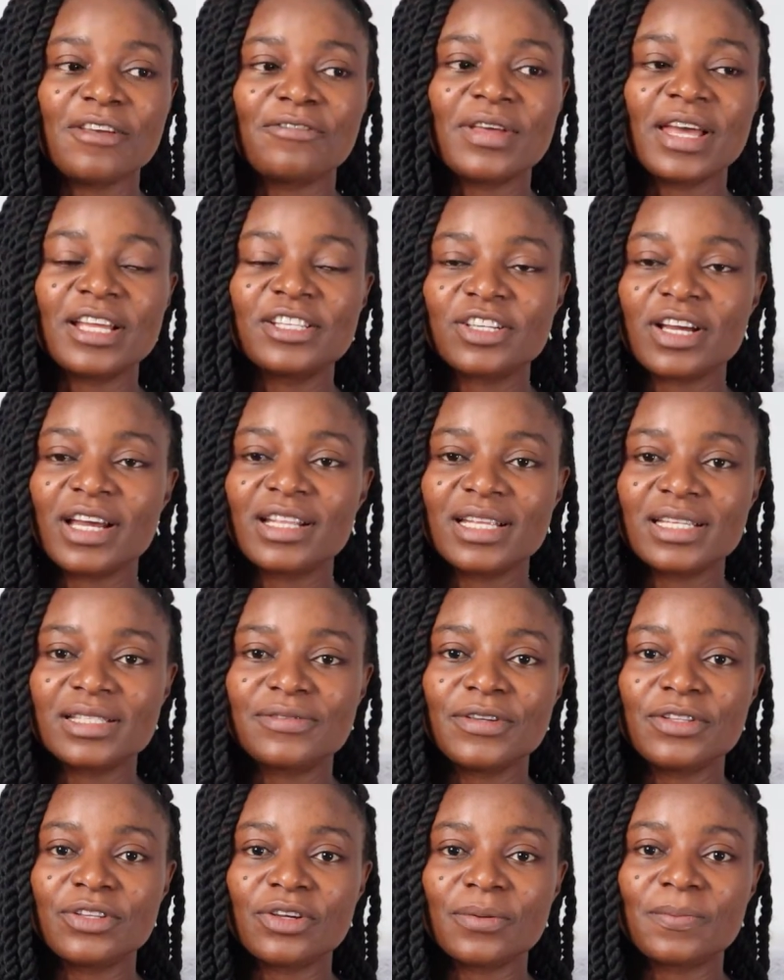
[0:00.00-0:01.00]
If you enjoyed
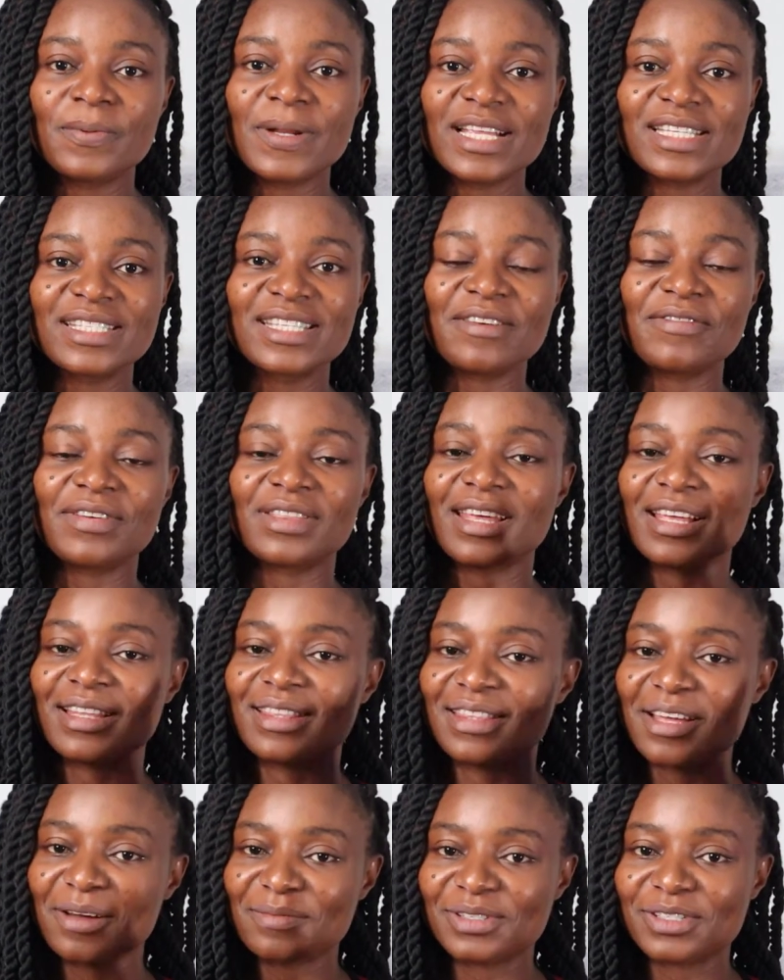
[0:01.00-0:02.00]
this video, please give
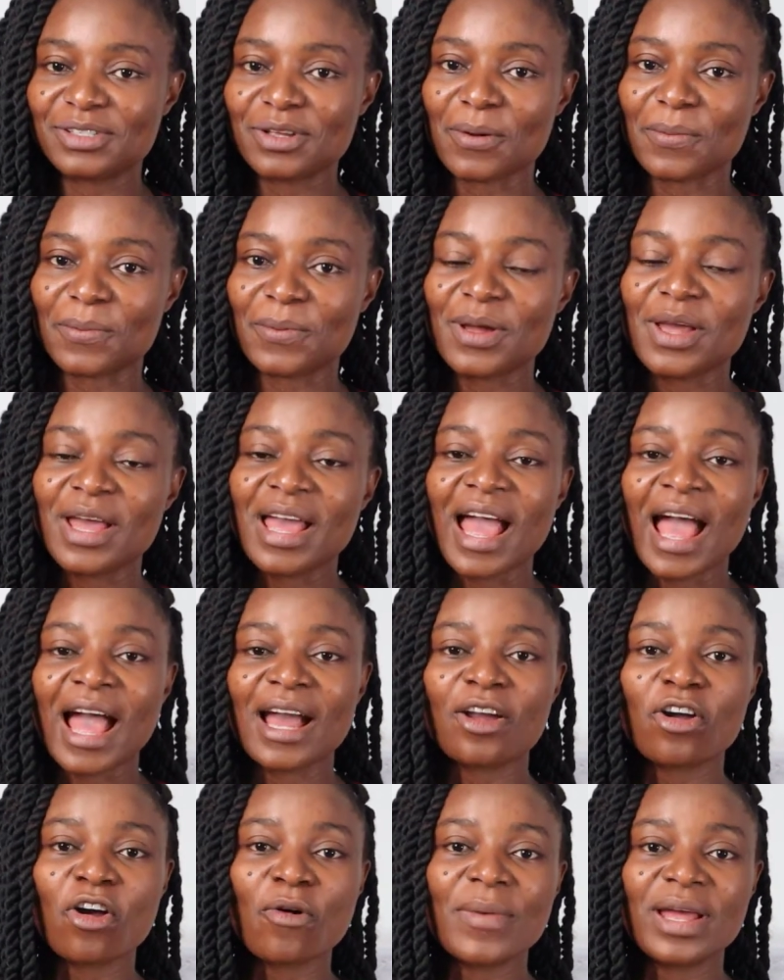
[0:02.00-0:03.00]
it a thumbs up
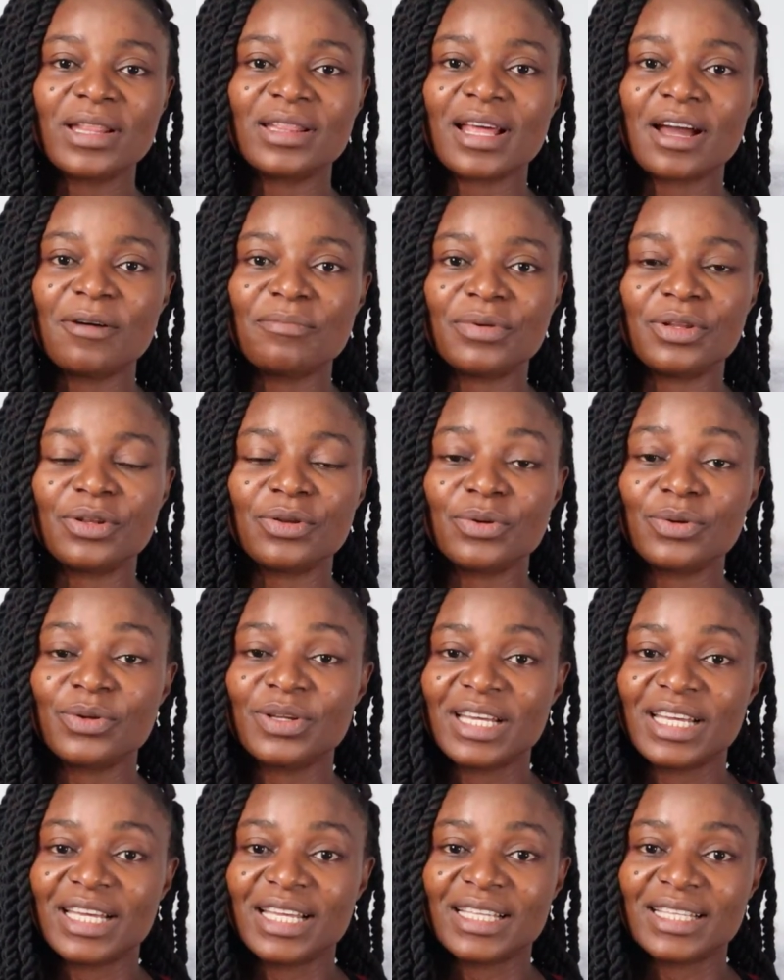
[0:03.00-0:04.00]
and comment down
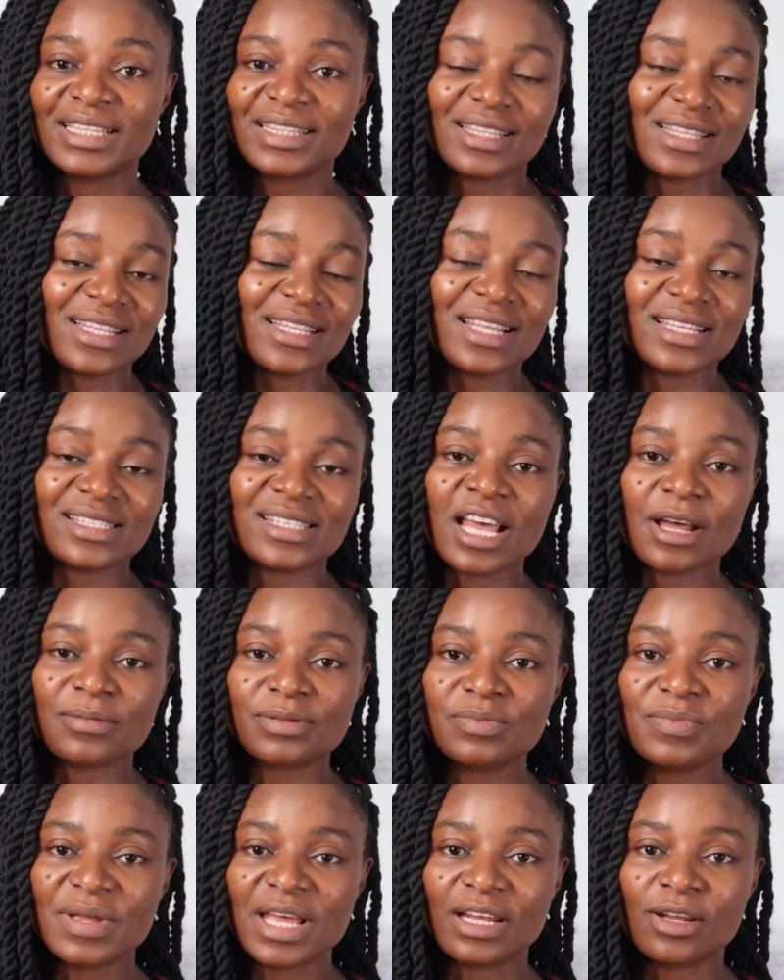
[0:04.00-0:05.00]
below. This
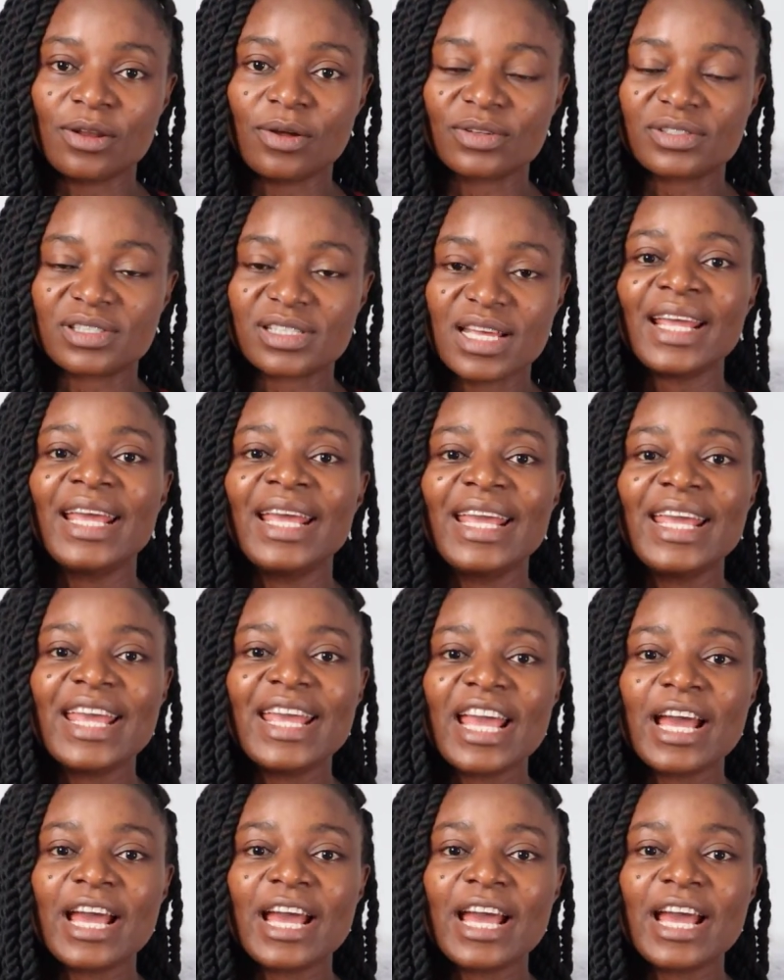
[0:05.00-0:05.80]
helps me a lot. It